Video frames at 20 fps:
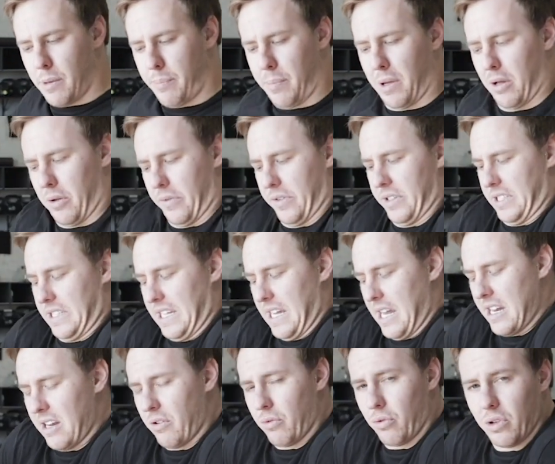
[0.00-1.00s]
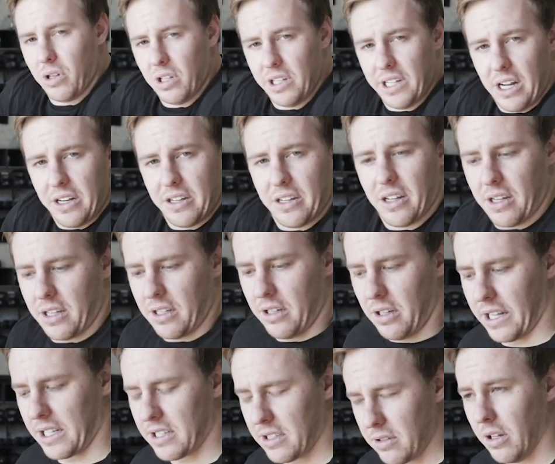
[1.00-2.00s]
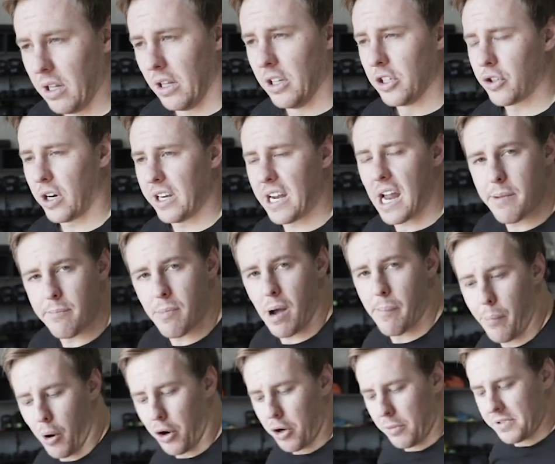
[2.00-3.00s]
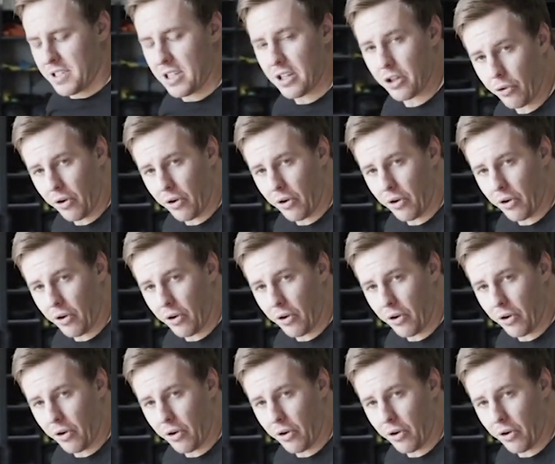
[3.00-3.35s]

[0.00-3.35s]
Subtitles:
my pelvis, get it really under, like try and aim my bottom to the